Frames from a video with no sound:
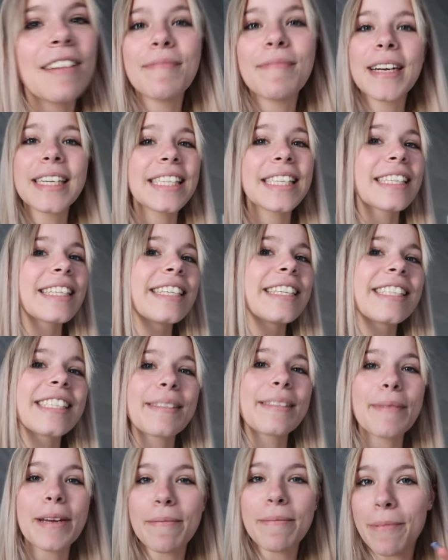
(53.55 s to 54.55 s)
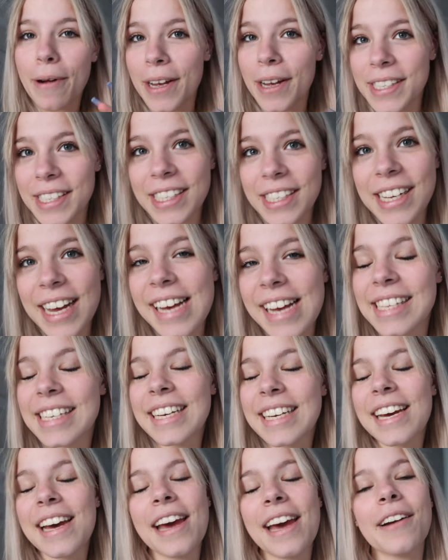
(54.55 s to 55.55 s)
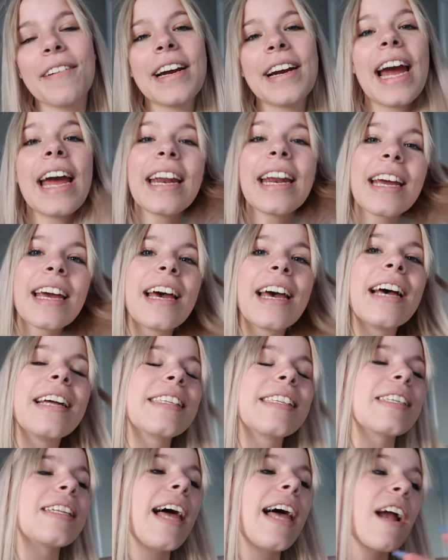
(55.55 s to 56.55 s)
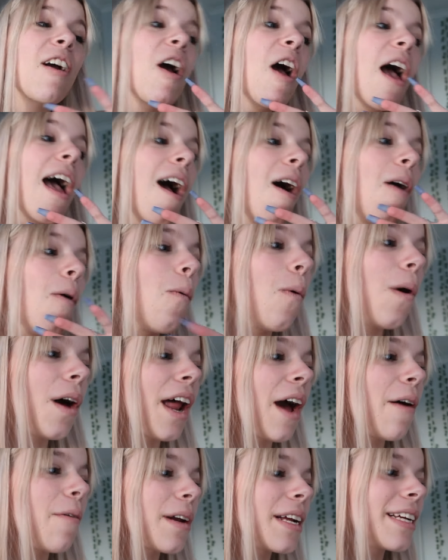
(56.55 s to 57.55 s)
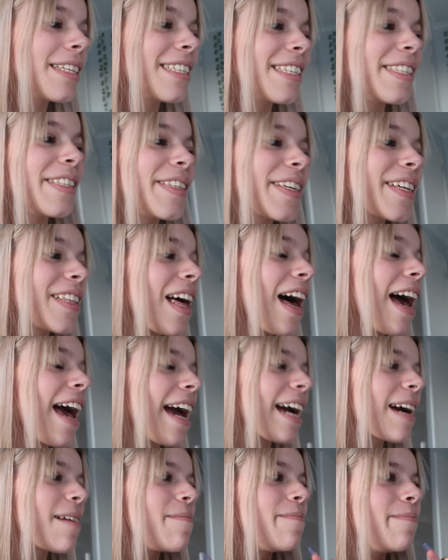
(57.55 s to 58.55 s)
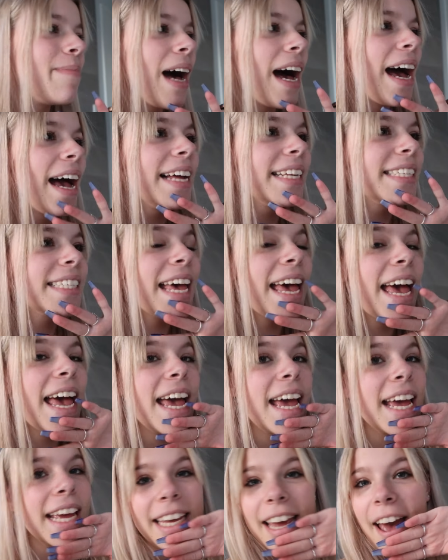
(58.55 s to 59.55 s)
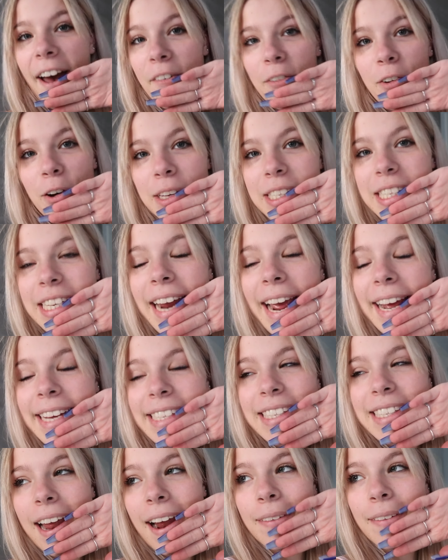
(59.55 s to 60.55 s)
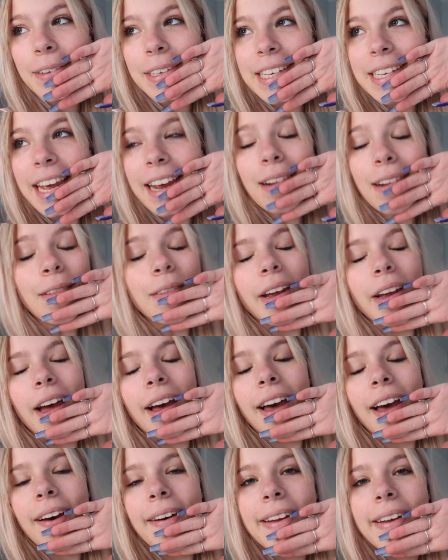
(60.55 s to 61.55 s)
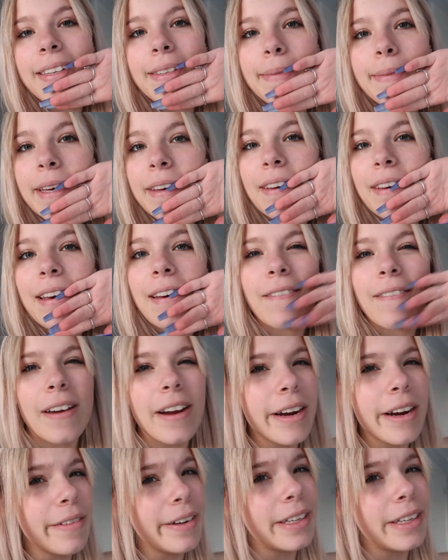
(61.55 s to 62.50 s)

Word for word: I've basically just been personalizing it and creating it to what I want it to look like. But yeah, for today's night routine we are going to be very